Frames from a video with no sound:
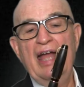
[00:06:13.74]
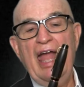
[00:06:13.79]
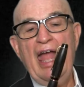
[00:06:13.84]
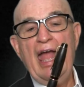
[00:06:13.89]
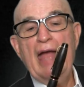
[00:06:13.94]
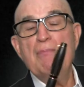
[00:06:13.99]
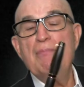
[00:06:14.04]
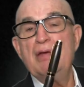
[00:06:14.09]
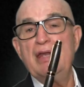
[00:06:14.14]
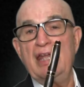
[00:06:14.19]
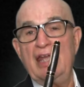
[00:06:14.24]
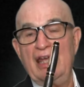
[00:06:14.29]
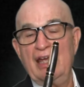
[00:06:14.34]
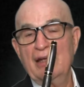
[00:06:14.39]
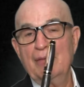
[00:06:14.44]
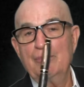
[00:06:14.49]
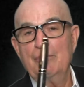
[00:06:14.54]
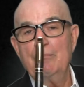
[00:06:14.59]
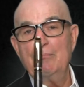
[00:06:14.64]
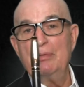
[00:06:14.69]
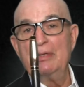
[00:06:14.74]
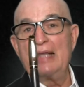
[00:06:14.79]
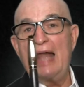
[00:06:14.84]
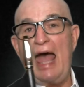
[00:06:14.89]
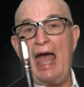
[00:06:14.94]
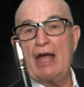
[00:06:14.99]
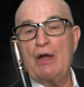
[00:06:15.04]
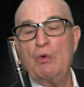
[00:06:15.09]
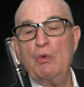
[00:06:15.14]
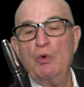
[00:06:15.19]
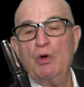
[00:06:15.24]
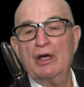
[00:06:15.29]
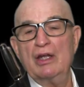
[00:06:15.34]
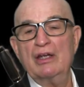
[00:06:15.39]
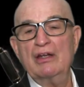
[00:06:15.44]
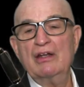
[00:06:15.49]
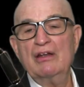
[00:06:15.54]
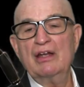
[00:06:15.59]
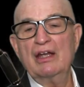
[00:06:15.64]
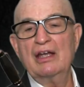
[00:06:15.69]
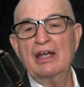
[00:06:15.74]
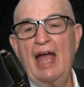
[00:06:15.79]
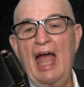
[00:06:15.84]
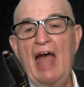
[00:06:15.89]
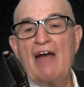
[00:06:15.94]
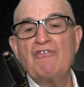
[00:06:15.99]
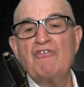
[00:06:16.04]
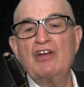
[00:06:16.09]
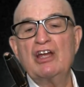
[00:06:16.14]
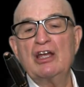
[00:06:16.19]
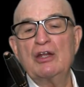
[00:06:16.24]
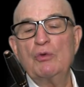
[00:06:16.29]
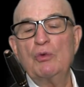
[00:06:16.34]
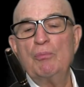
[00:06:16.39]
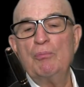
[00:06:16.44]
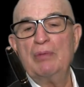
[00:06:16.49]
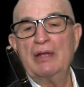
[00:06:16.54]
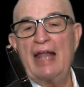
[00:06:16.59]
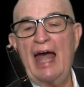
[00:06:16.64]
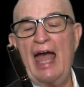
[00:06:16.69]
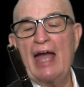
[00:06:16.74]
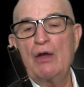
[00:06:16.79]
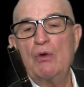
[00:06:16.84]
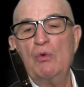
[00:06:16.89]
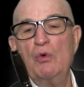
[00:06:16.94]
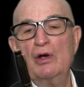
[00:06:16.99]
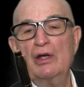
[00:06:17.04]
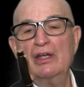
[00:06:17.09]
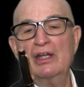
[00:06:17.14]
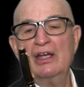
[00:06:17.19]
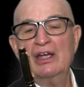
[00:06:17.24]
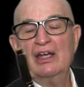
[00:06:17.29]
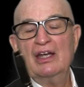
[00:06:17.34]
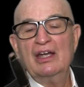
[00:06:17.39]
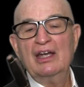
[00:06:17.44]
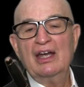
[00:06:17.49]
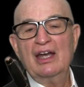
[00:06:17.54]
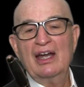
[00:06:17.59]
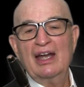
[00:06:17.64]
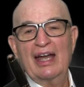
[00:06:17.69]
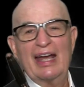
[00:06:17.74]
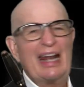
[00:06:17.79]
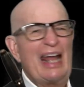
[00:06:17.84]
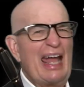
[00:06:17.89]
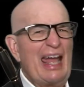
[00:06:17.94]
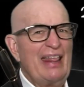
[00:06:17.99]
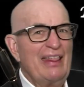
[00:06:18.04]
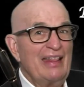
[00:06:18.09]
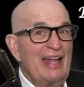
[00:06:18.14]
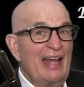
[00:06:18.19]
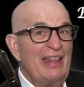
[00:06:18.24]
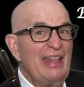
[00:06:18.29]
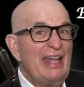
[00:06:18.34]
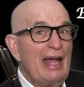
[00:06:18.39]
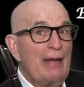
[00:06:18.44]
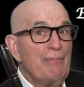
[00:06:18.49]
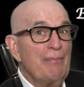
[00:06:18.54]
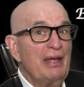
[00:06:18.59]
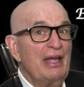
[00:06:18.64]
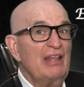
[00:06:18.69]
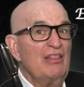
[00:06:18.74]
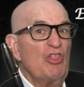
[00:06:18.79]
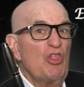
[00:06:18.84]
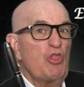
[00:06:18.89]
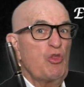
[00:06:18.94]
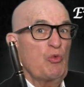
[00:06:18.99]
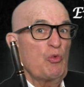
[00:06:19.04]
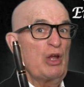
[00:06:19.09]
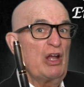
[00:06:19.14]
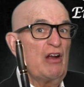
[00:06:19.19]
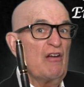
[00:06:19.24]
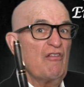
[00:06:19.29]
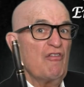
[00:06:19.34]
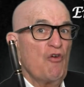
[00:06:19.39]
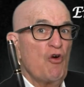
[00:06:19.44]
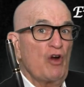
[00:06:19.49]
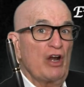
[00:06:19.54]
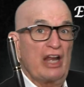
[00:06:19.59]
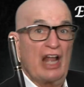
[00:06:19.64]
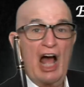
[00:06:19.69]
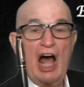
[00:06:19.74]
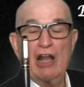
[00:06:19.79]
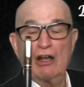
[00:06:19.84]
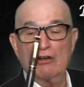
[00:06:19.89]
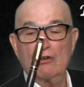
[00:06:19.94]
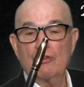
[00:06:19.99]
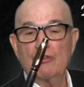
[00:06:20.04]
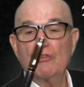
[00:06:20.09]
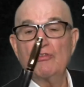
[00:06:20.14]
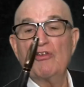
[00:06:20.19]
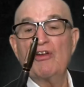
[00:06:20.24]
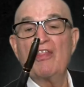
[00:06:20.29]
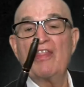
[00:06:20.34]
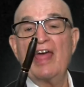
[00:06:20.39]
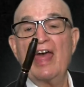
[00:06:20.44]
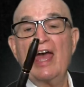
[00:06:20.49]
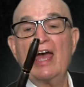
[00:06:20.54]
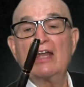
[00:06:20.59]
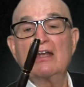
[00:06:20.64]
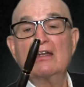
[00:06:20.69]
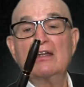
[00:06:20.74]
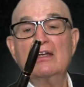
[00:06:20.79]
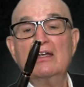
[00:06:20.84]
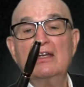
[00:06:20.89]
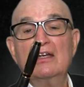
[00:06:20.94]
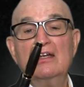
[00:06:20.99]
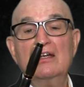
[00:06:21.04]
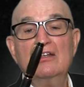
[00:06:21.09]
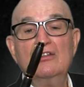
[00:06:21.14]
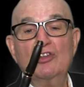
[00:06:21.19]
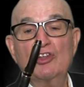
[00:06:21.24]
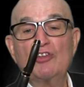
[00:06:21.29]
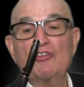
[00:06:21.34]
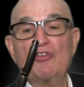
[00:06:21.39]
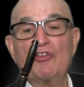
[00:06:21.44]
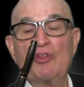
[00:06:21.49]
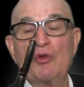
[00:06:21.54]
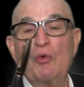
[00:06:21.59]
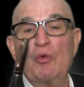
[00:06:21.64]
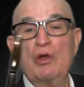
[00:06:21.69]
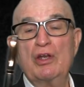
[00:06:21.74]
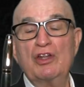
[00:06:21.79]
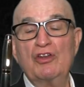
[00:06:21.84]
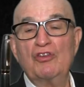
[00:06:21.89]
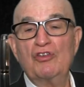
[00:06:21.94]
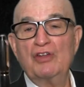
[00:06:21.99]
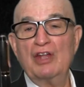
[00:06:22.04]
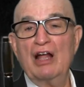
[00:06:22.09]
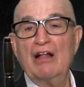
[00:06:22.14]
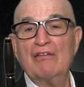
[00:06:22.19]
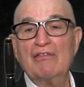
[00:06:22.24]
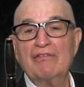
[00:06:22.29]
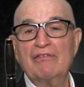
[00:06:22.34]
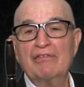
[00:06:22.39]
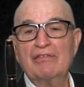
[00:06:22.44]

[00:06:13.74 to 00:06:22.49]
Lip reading: ebony, blackwood, African blackwood, and I think I paid $3 or $4 for that, just for the wood itself.